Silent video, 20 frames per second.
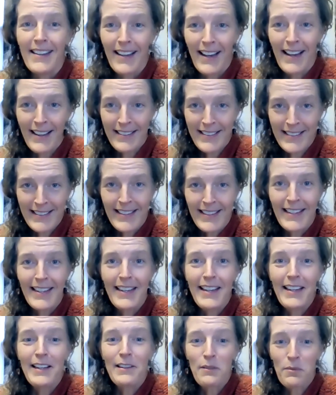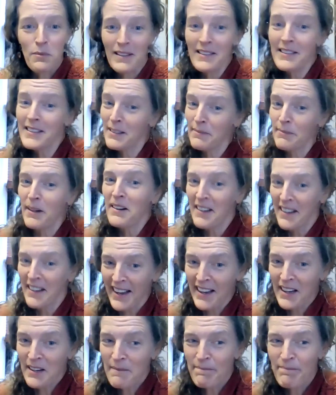Yes, he is one smart
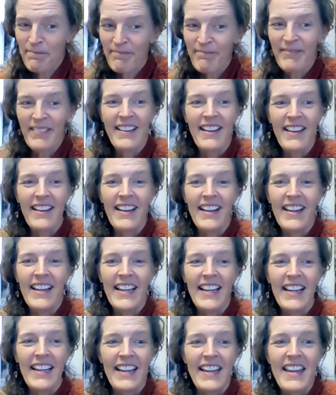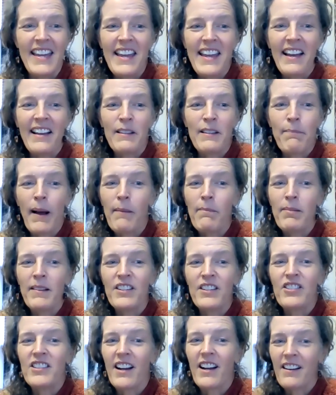guy. He has
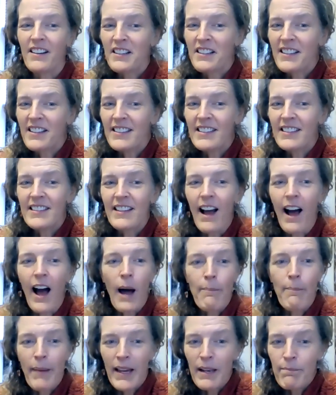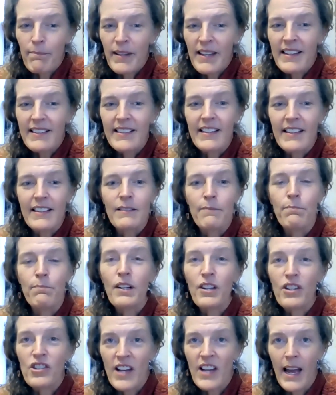published articles, op-ed pieces,
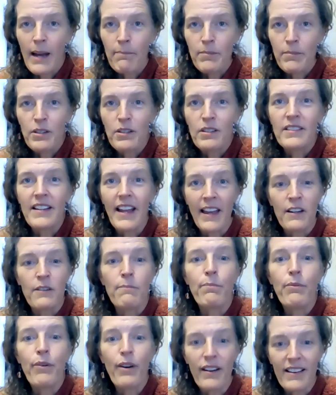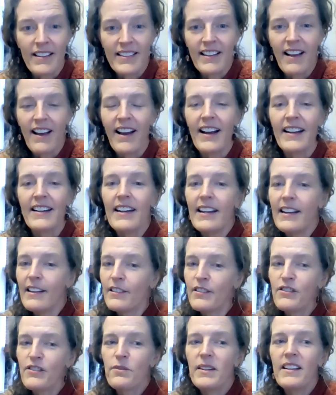book chapters, and books on
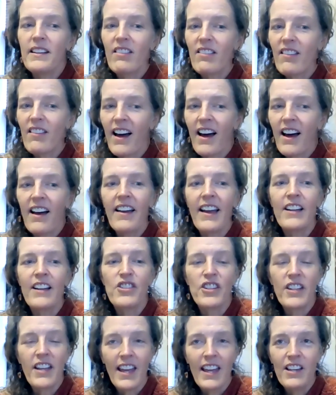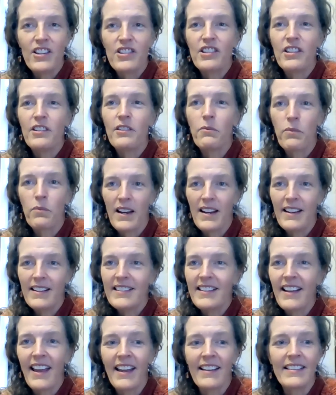history, law, education,
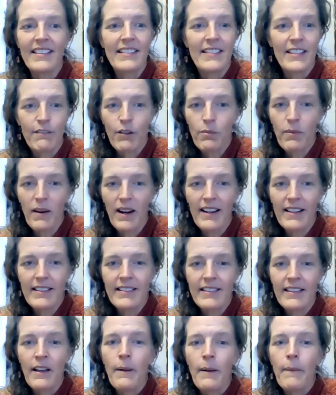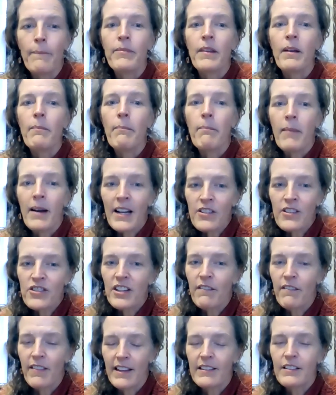race, and civil rights,
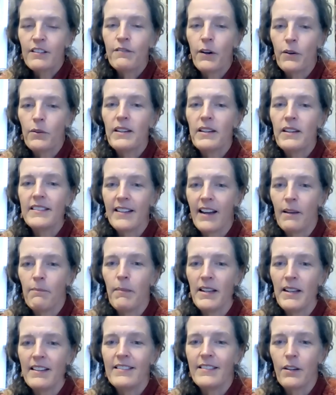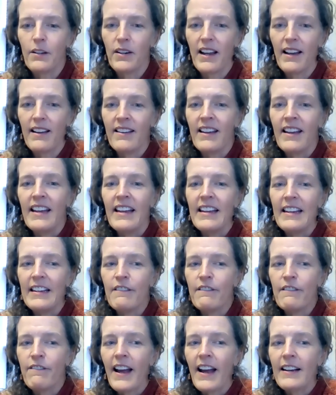much of this focused on Minnesota.
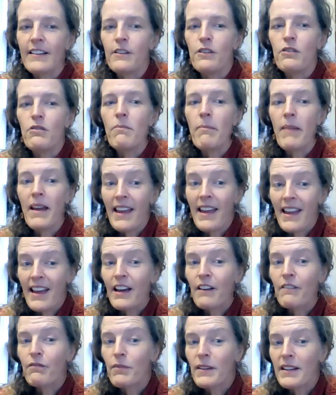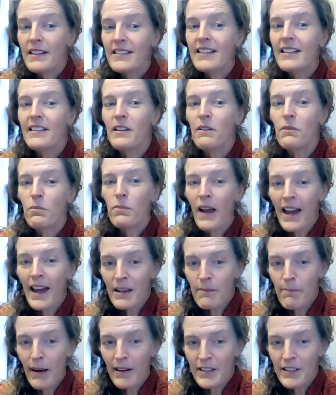In fact, you may have recently
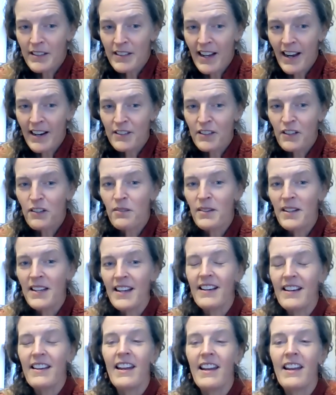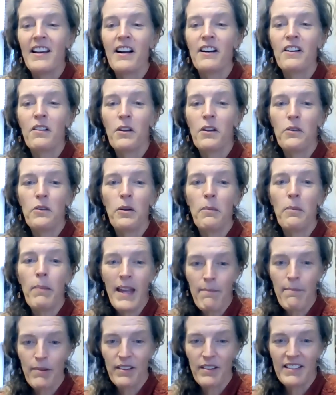read about Dr. Green in our local
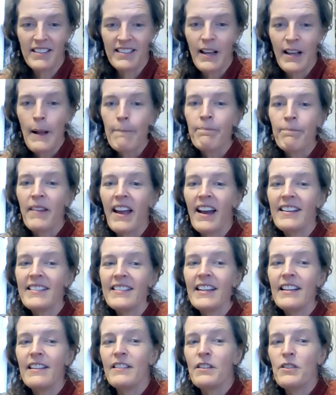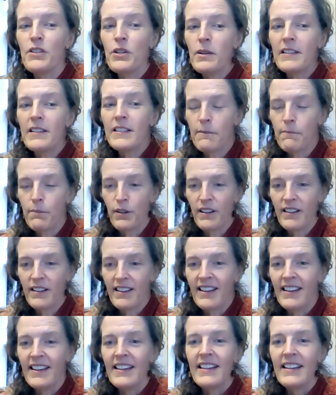papers, as his newest
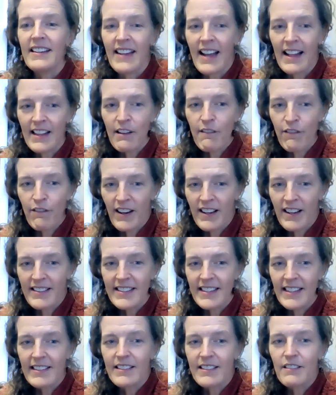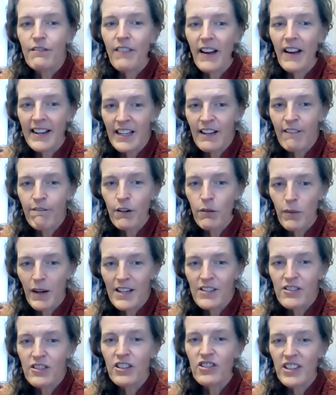book, Nellie Francis, Fighting for
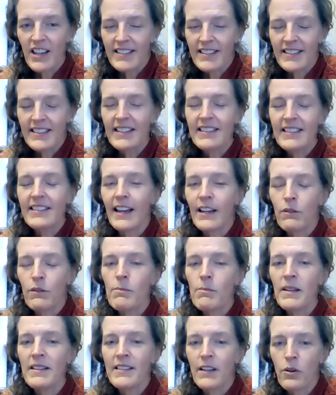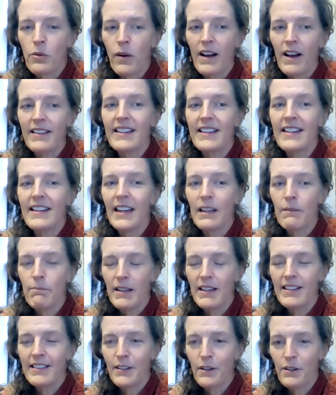Racial Justice and Women's Equality in
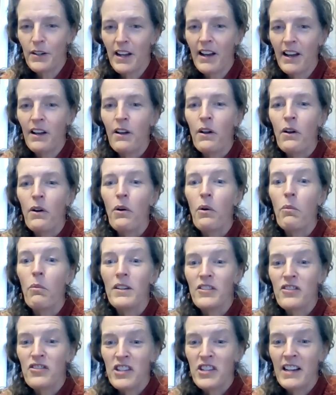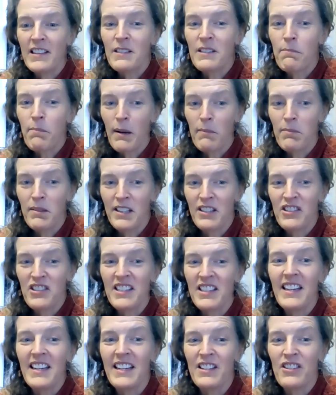Minnesota, was just
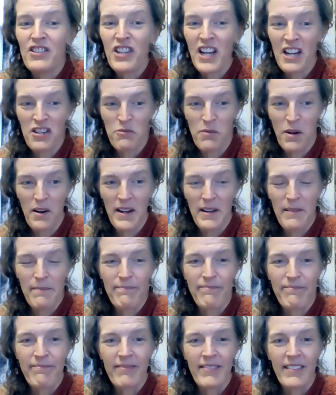published in January.